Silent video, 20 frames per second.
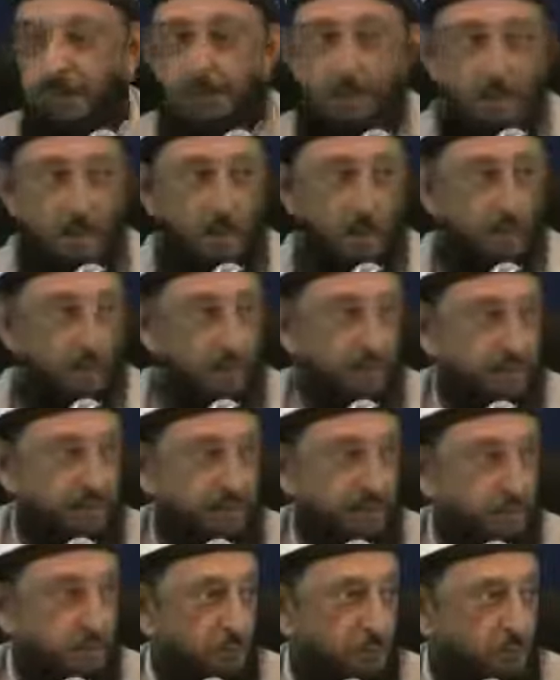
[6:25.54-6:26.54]
Allah
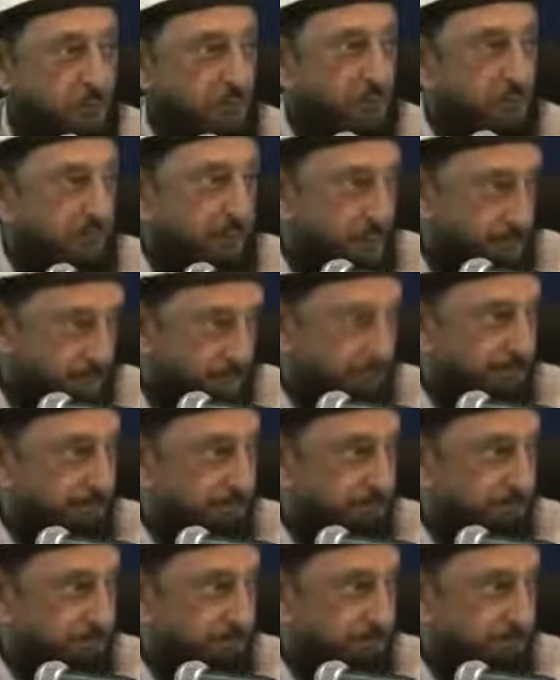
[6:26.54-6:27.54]
ordained one thing,
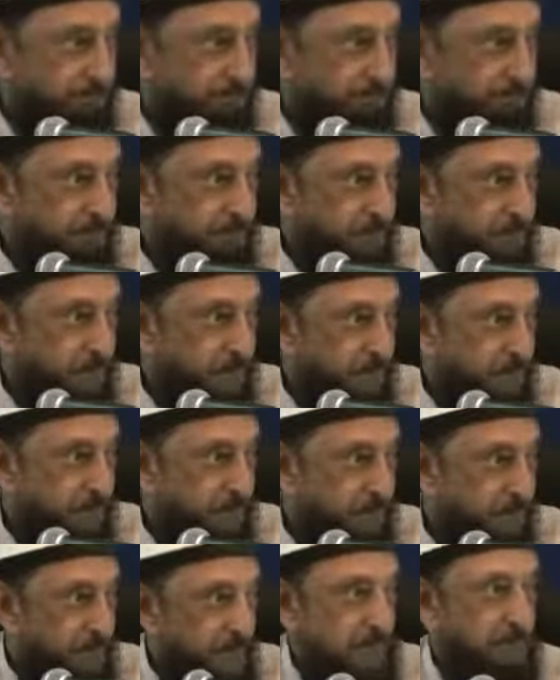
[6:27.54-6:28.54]

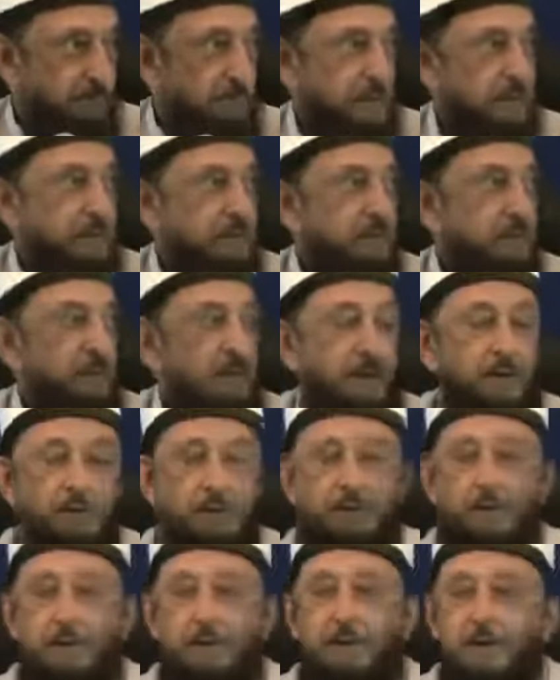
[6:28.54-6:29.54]
and
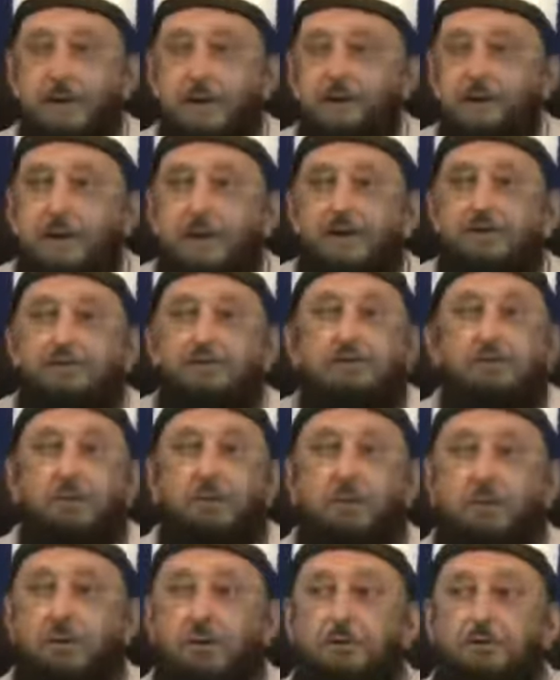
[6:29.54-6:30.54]
mankind recognized it
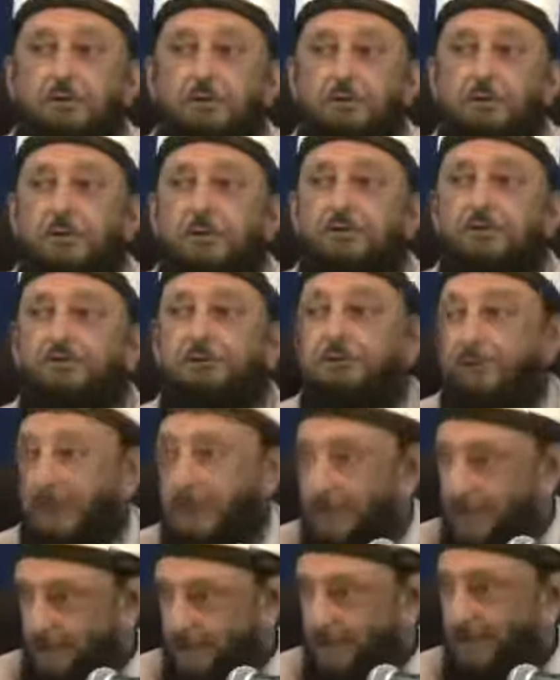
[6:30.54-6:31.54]
all through
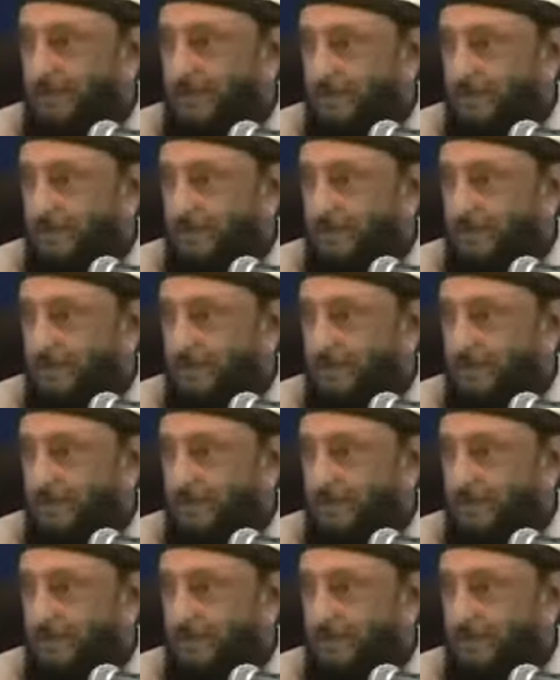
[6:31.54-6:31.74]
history,